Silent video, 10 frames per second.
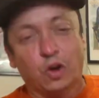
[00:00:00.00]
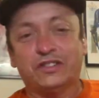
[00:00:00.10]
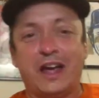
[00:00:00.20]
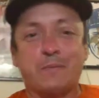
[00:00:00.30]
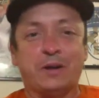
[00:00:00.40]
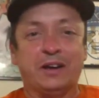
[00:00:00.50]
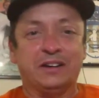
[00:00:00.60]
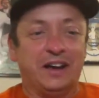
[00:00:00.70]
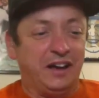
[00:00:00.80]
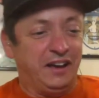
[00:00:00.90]
world
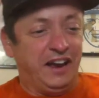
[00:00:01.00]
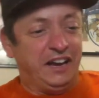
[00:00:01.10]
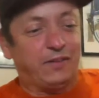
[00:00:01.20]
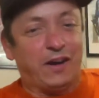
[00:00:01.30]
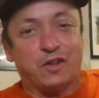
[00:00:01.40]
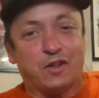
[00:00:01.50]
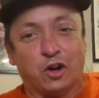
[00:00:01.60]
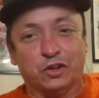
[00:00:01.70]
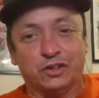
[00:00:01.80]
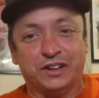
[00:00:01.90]
champion uh, eighty five
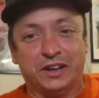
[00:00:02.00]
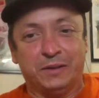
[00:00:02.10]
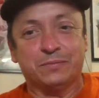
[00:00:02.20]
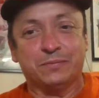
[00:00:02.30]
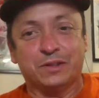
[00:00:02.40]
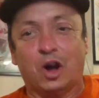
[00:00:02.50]
Cardinals team.